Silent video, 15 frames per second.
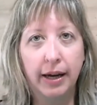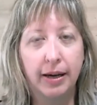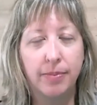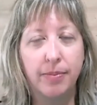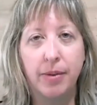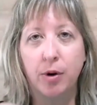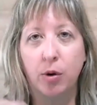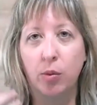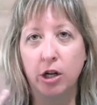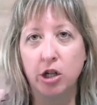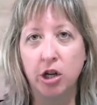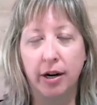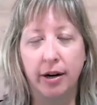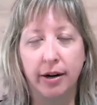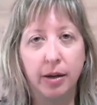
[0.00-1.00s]
like maybe you're
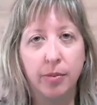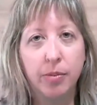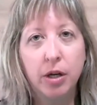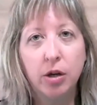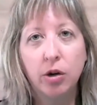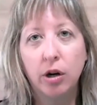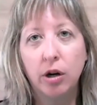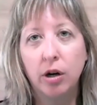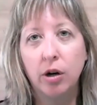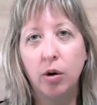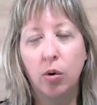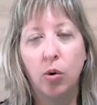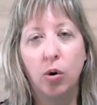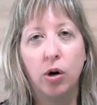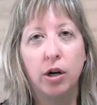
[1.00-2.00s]
watching on a
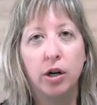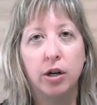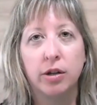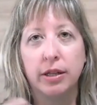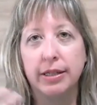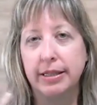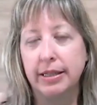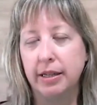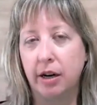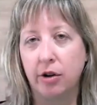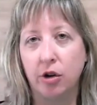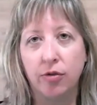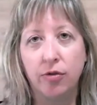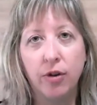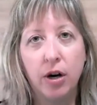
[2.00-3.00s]
computer or you're listening
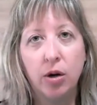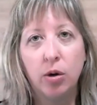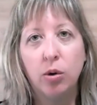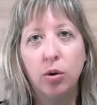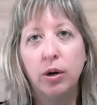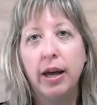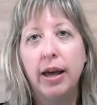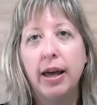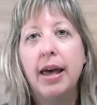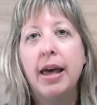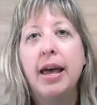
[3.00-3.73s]
on your phone,